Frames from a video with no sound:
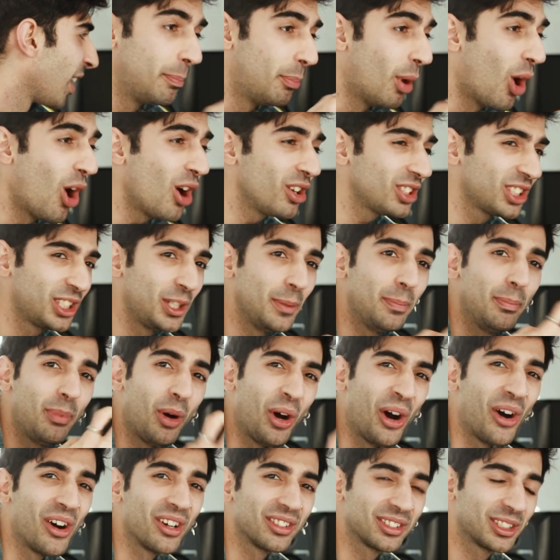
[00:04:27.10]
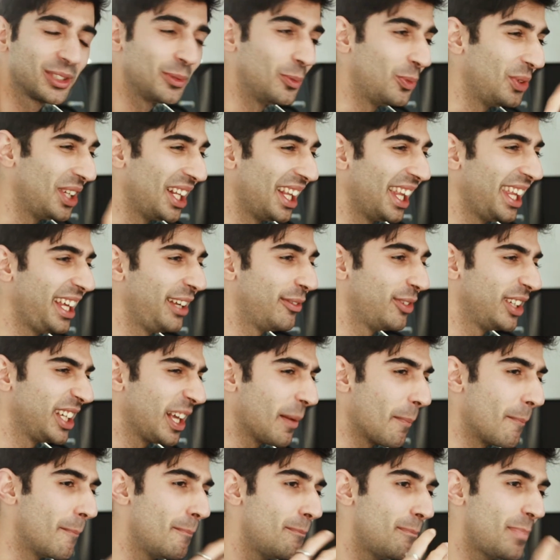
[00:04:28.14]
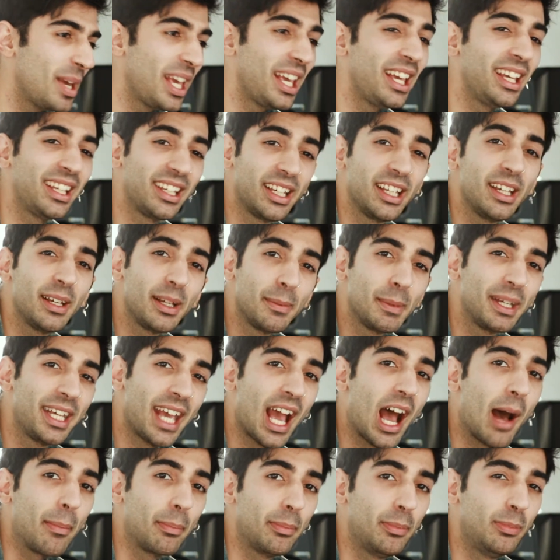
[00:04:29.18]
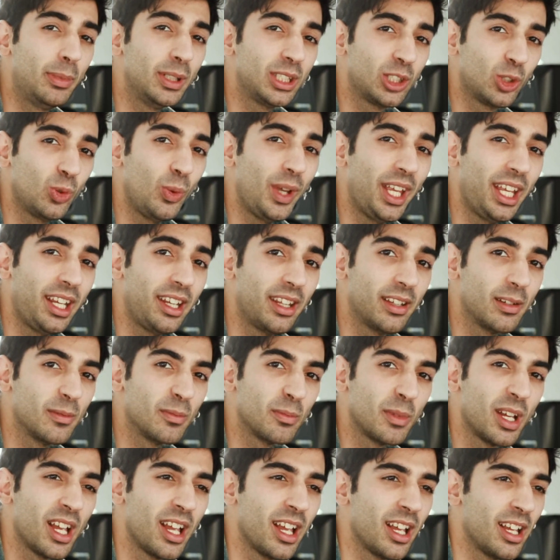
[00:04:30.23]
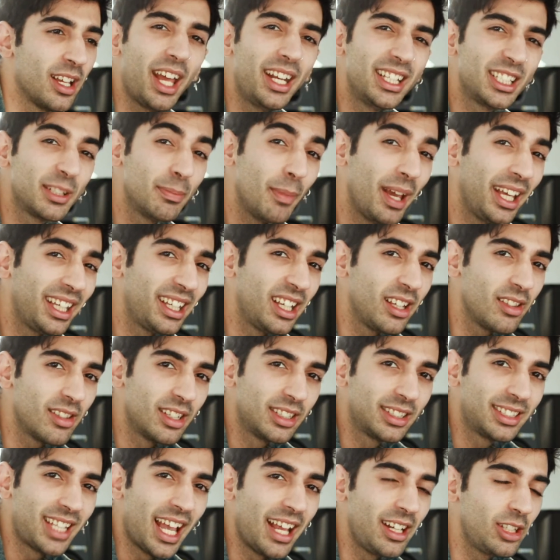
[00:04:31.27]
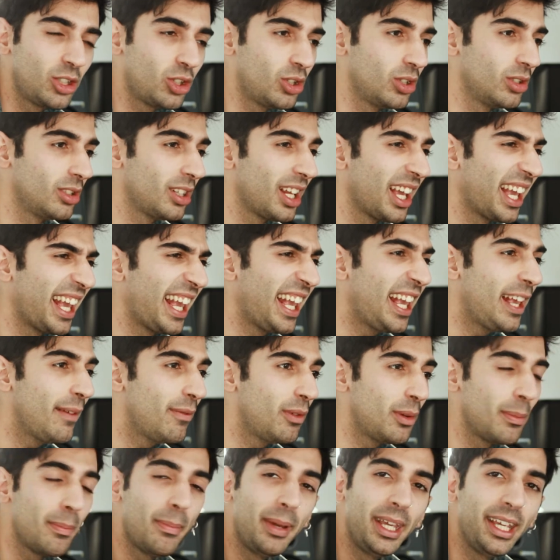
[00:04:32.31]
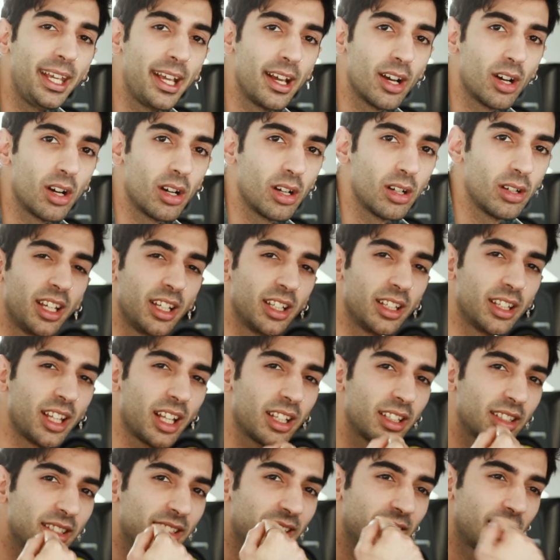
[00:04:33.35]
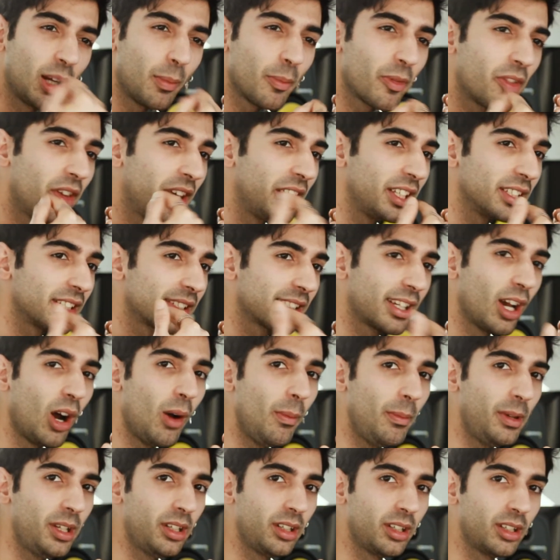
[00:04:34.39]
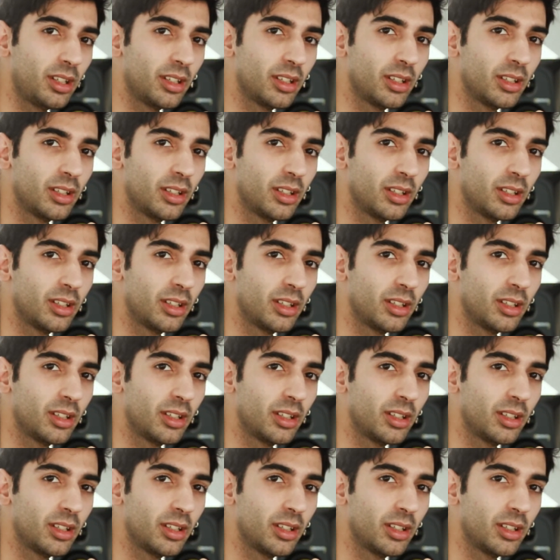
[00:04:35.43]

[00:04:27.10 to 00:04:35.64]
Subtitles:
Part to part, we're leaving a big gap between them, and it's making the tension even bigger, that something is coming.